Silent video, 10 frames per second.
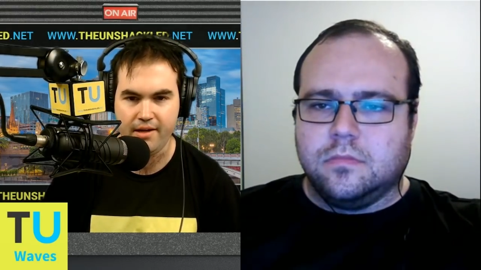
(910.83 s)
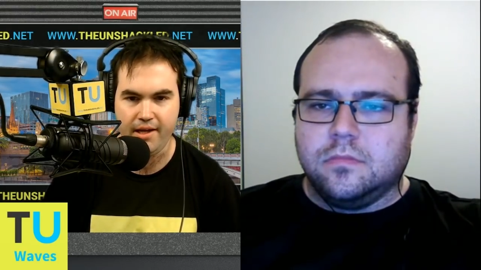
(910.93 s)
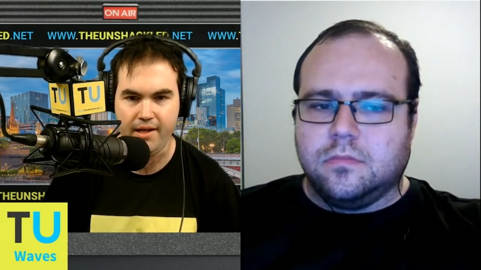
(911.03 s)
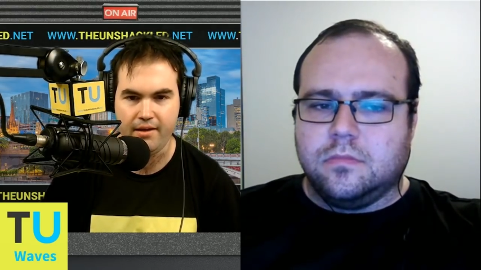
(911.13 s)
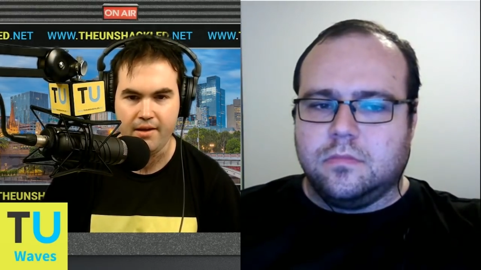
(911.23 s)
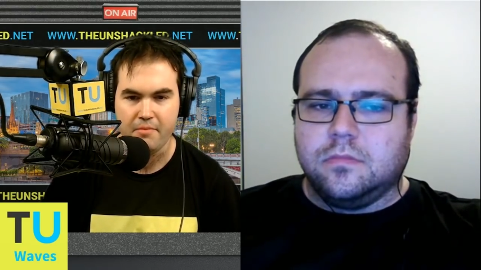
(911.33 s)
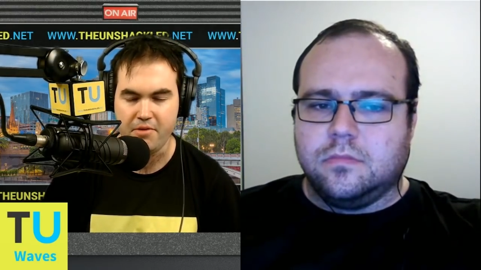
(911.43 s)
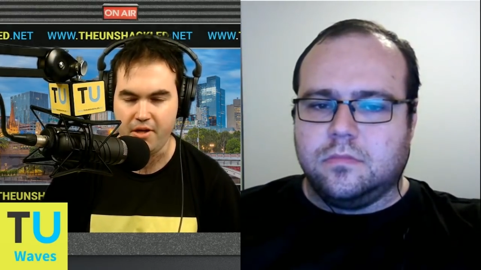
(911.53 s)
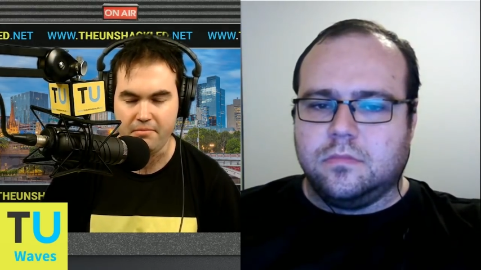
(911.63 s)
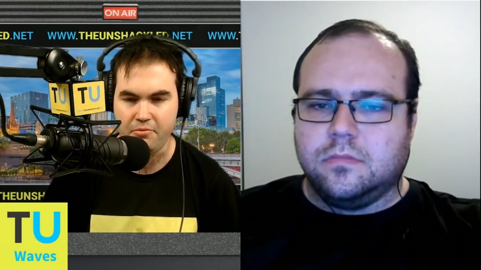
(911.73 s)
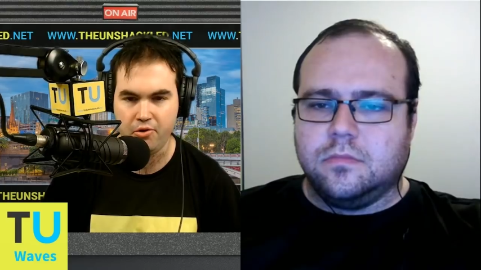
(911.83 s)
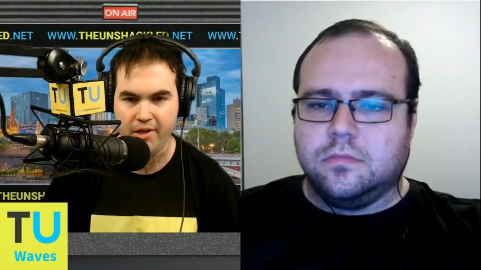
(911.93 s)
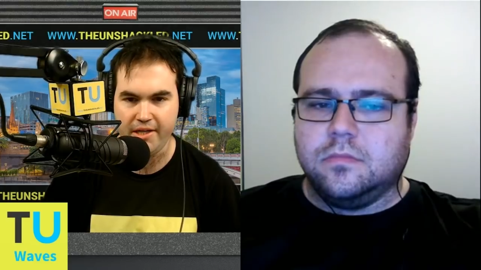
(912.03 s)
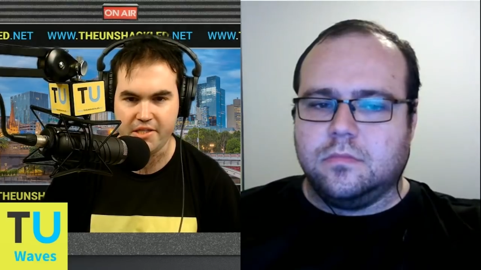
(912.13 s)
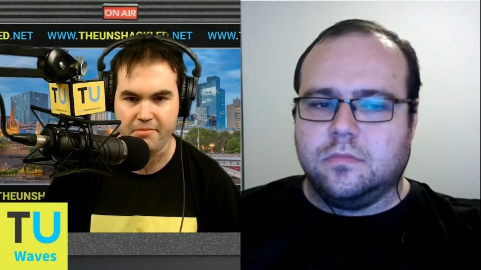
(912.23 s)
Speaker 1: he but
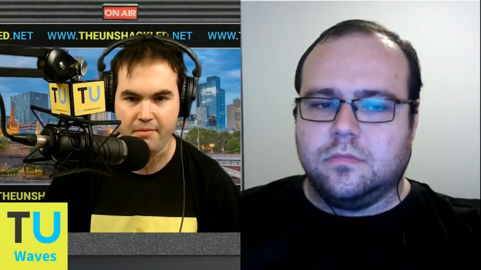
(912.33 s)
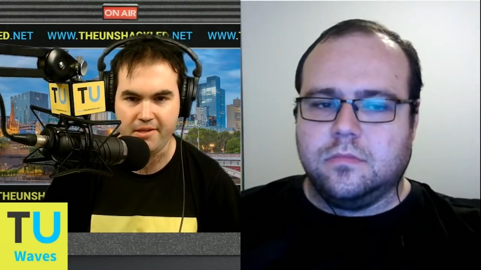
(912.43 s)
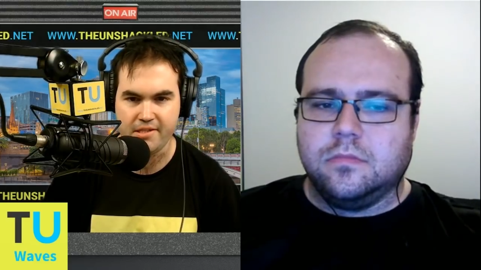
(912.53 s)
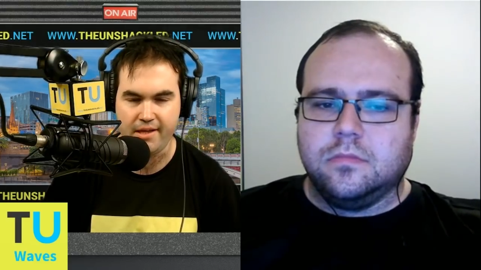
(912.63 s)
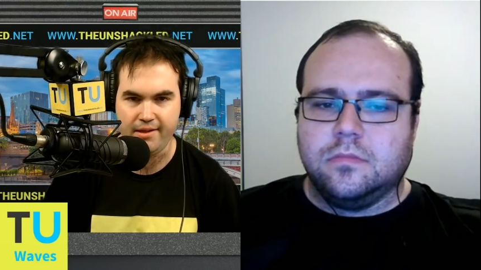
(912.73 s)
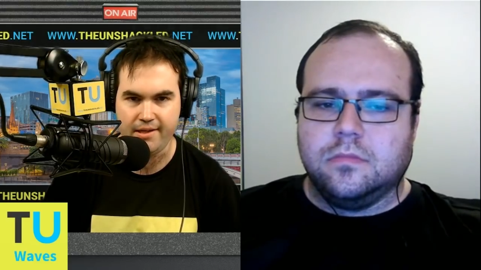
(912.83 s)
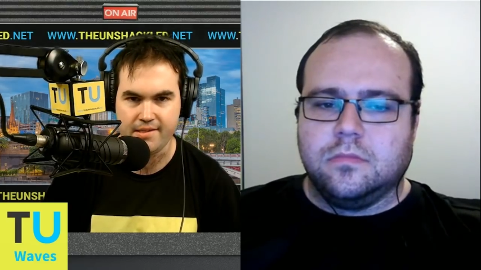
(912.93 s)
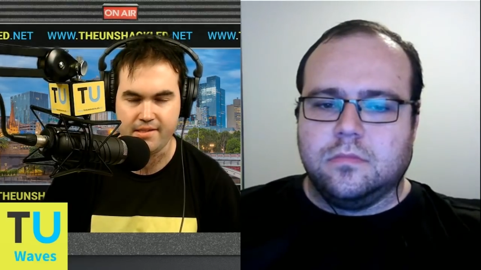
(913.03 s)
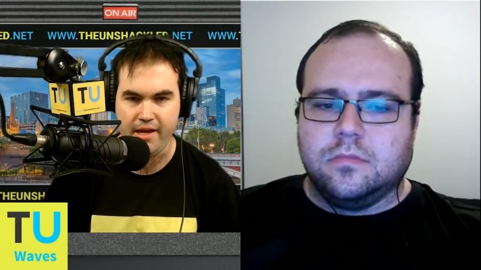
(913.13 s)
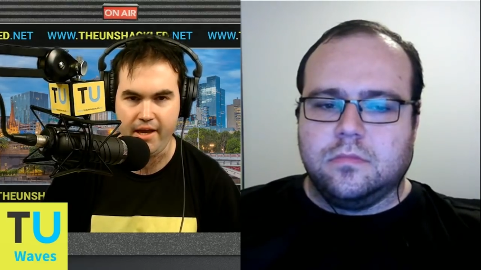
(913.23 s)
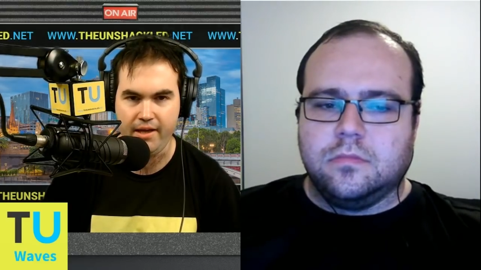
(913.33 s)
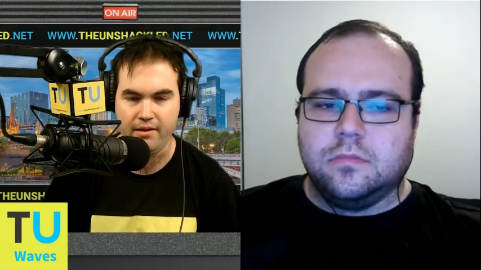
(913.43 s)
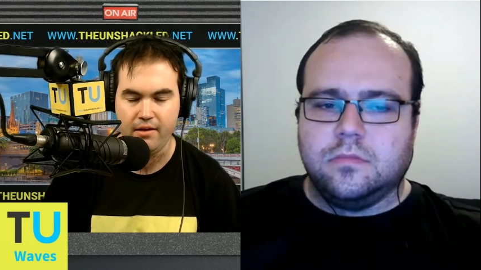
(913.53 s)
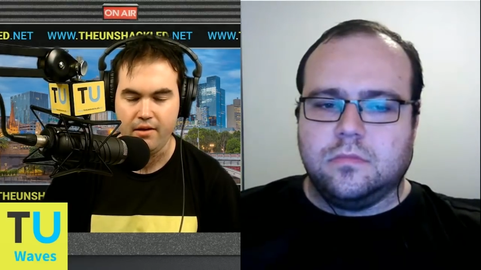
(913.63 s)
Pauline, she published that letter saying,